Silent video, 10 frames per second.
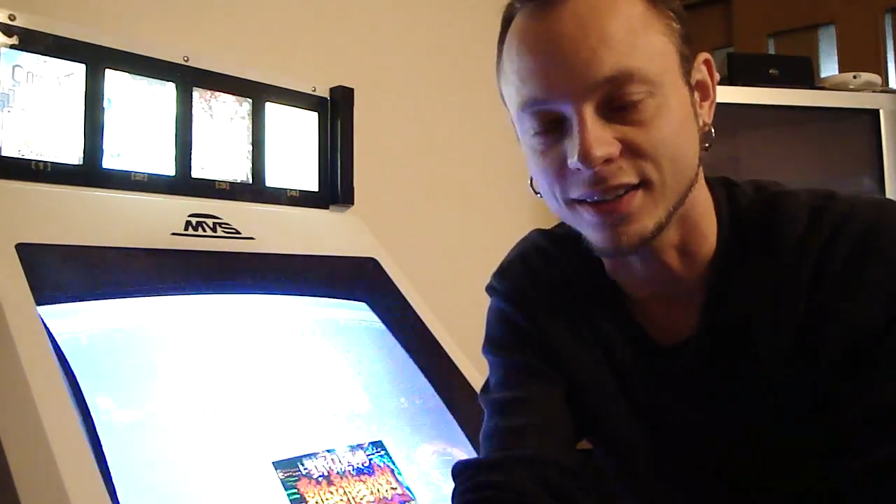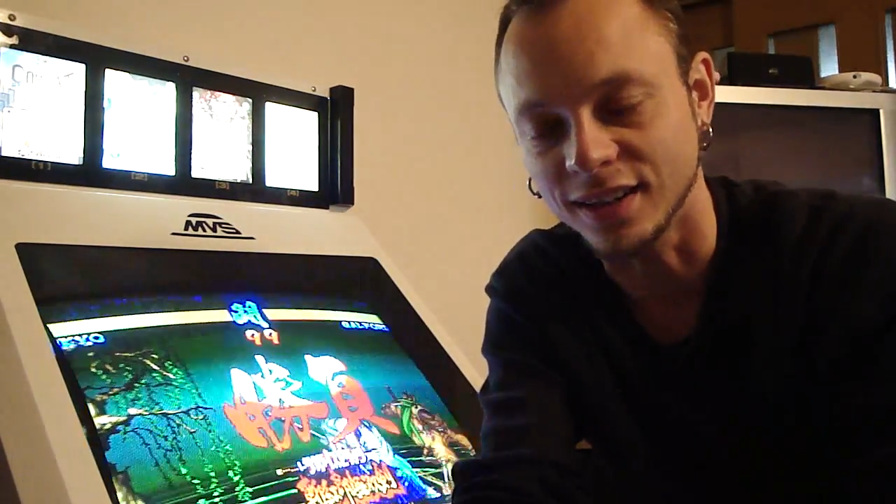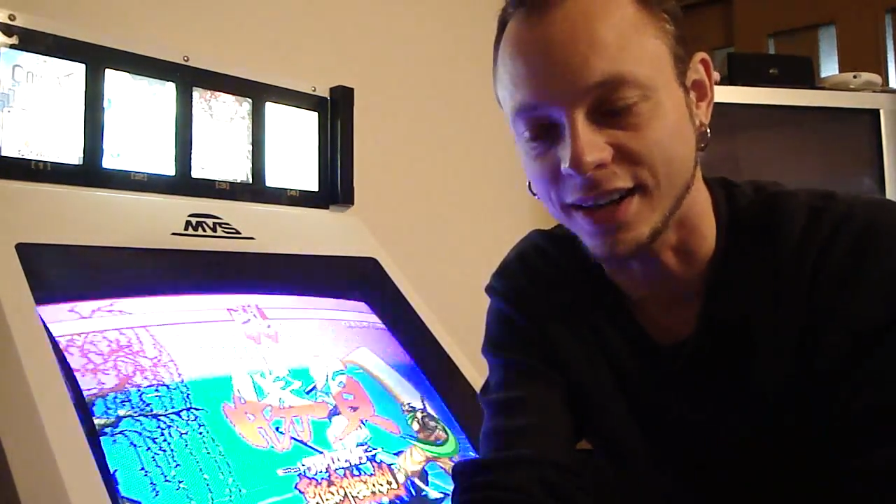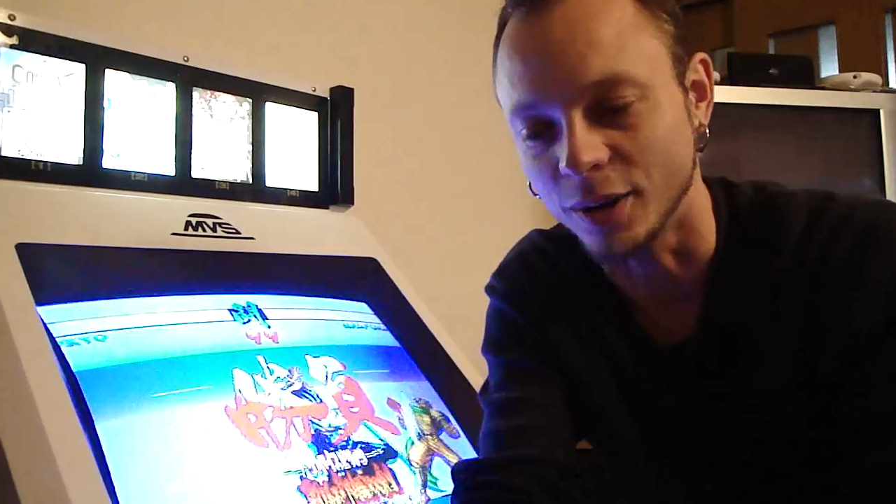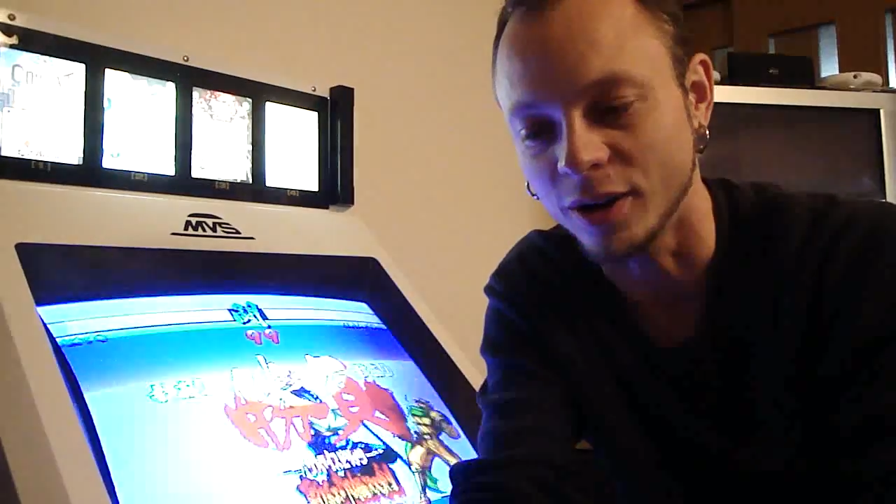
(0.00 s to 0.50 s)

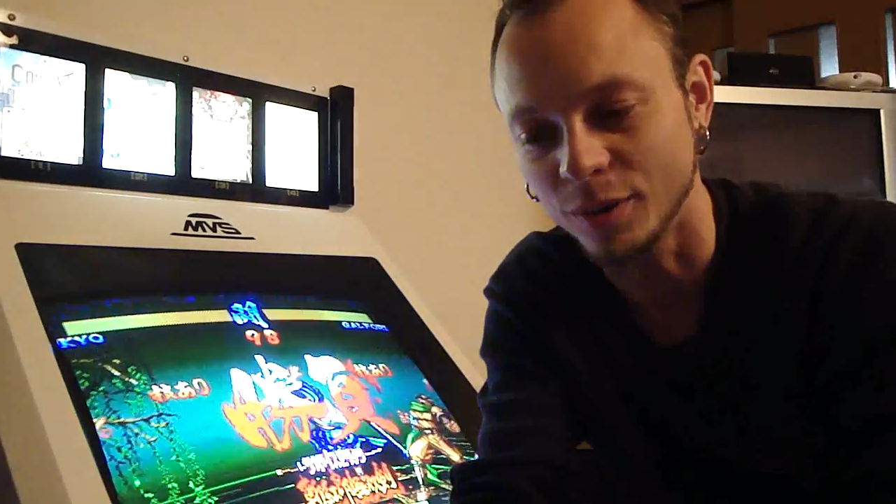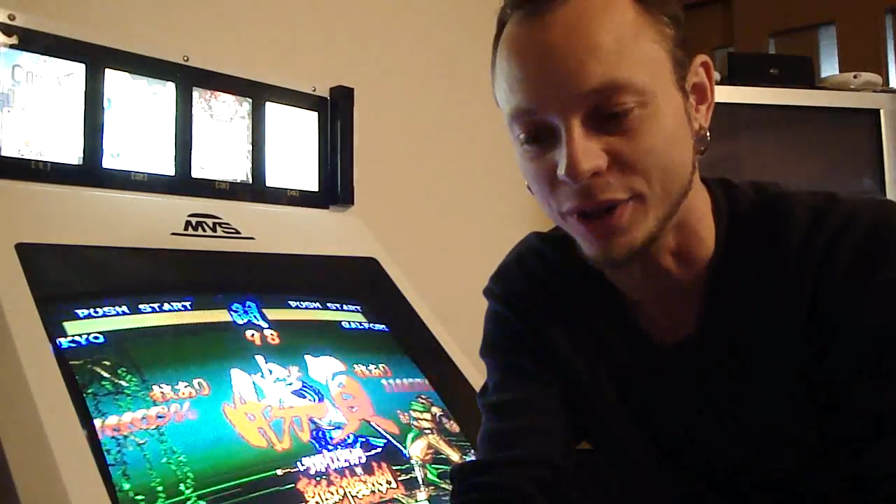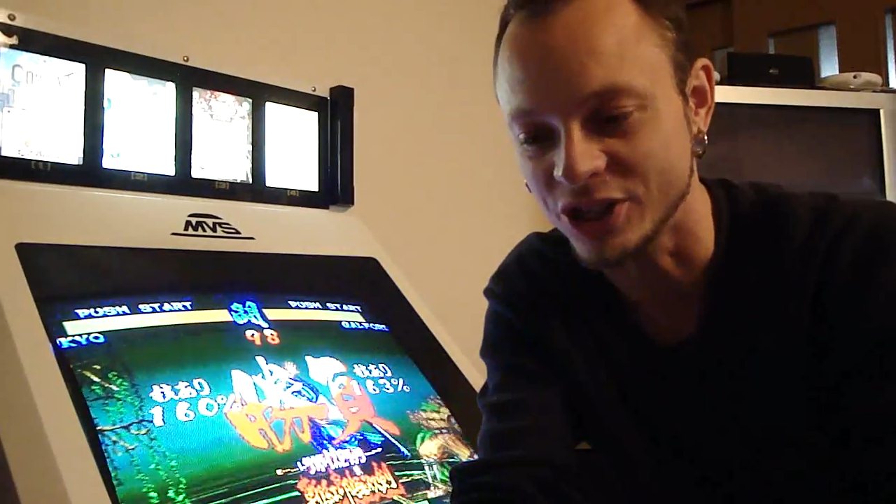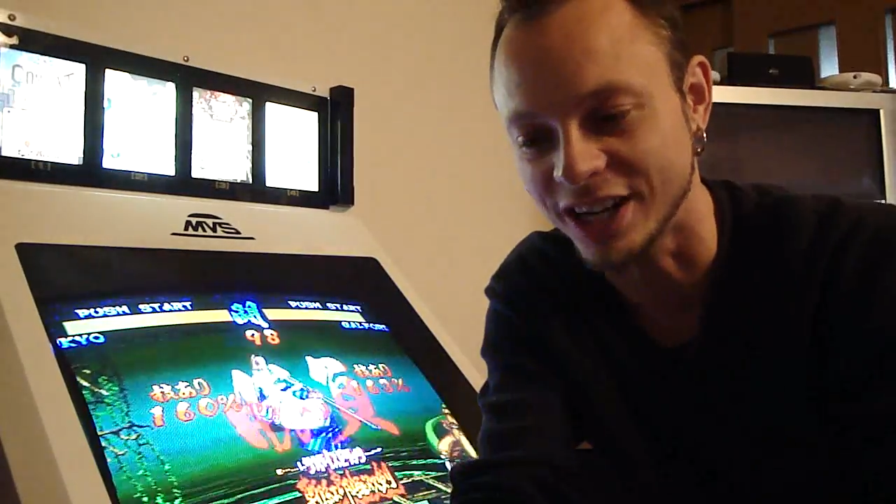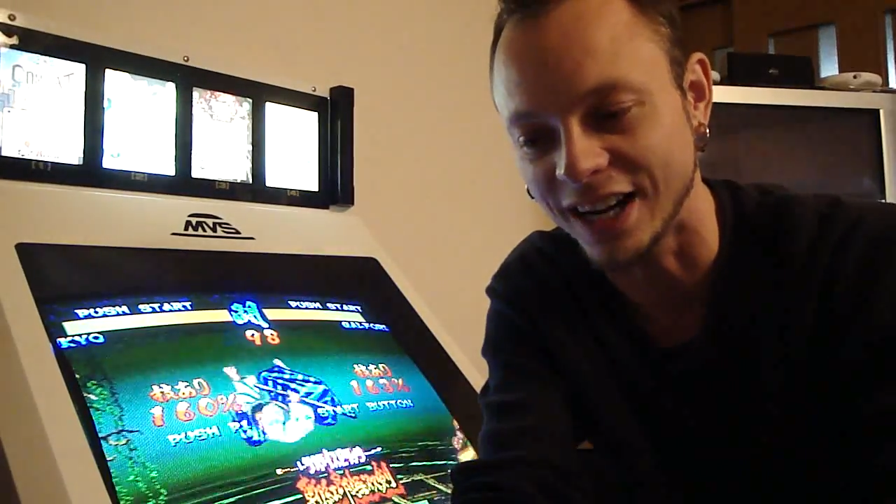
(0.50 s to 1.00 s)
like a
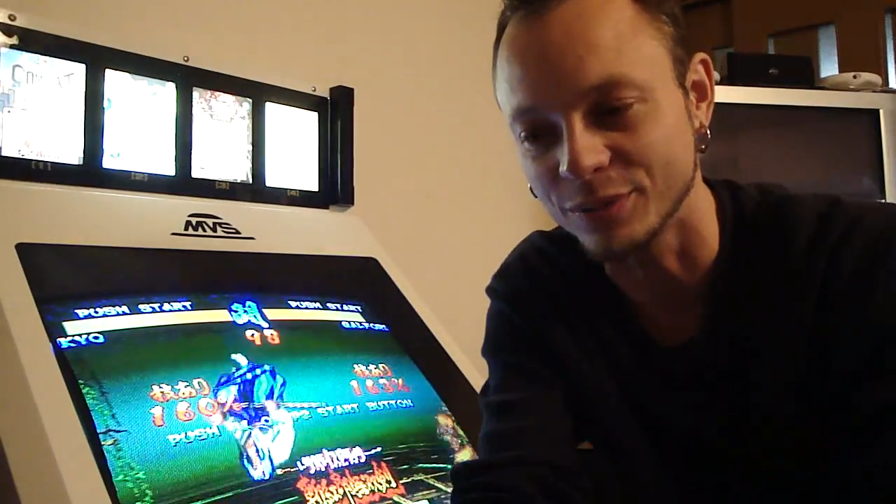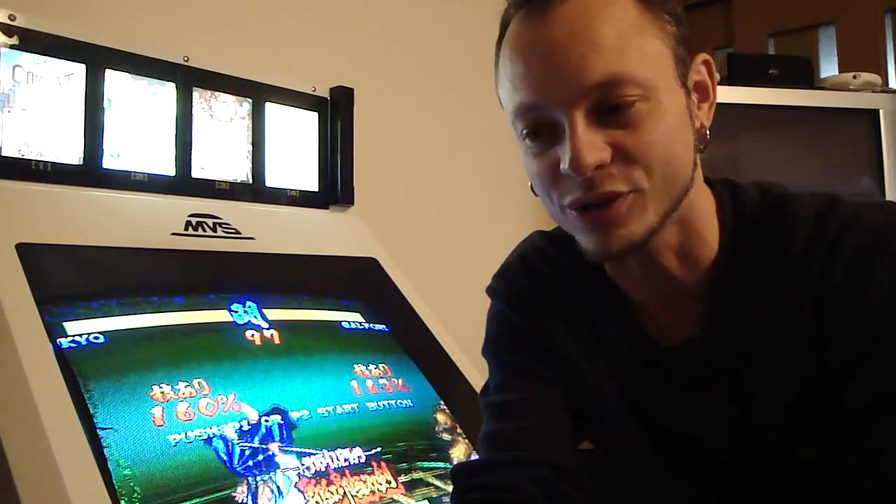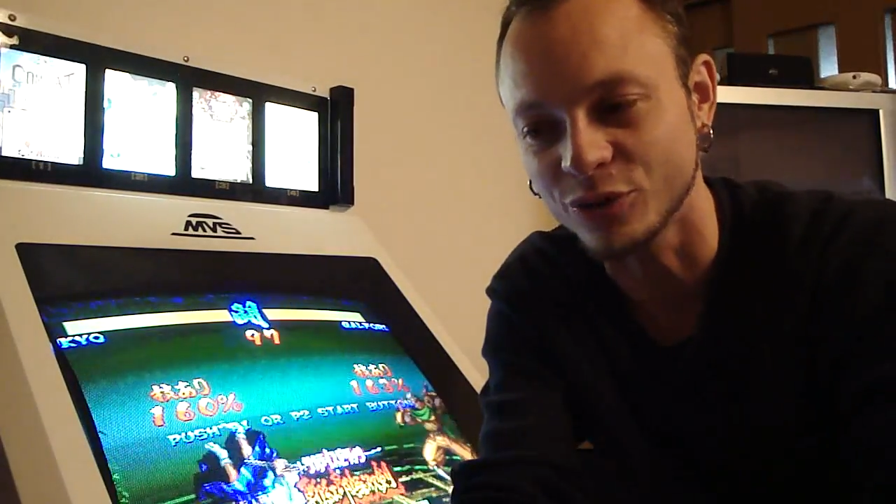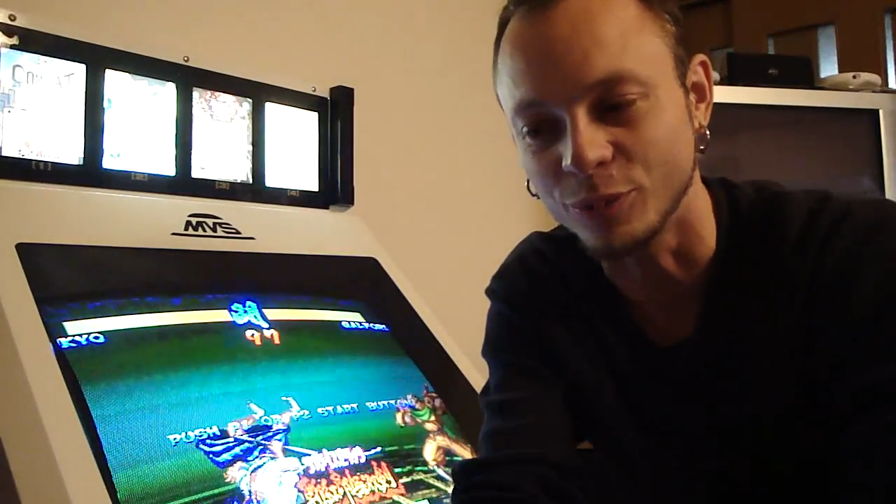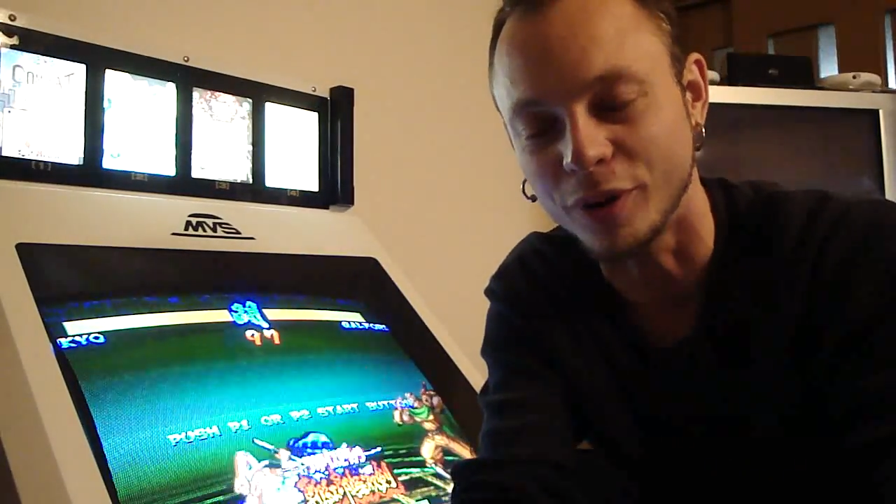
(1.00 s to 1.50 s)
bunch of games
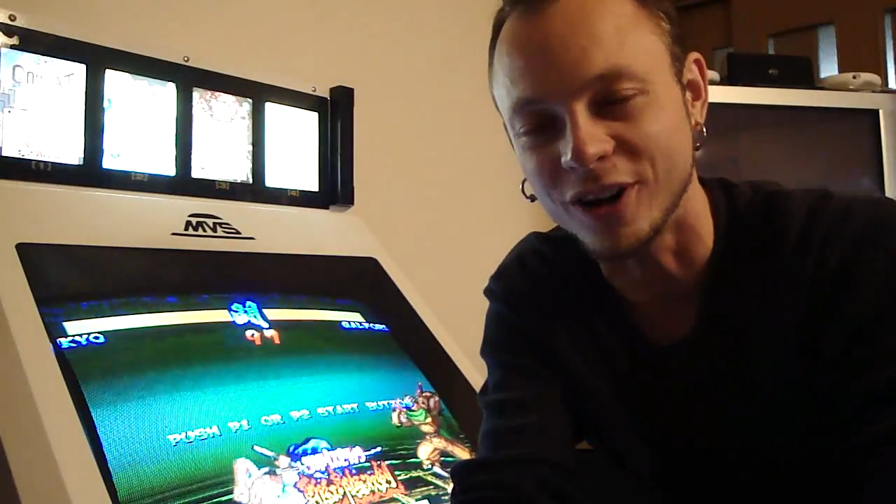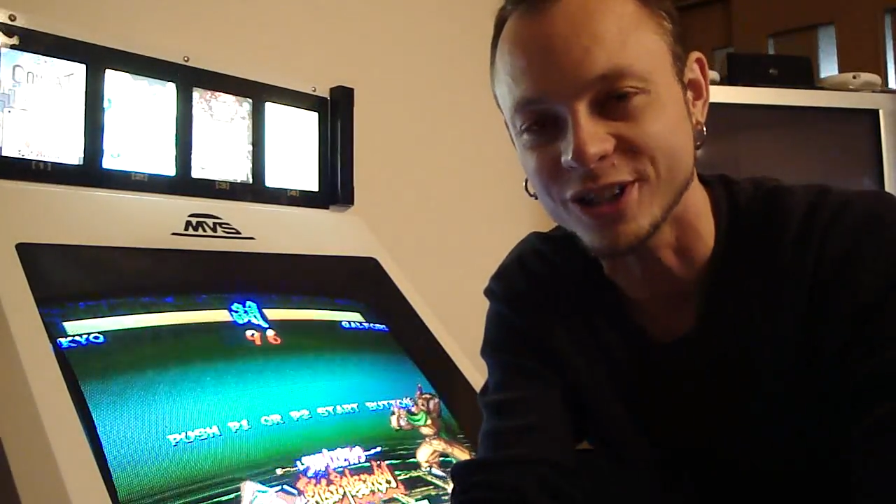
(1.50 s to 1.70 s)
from pawn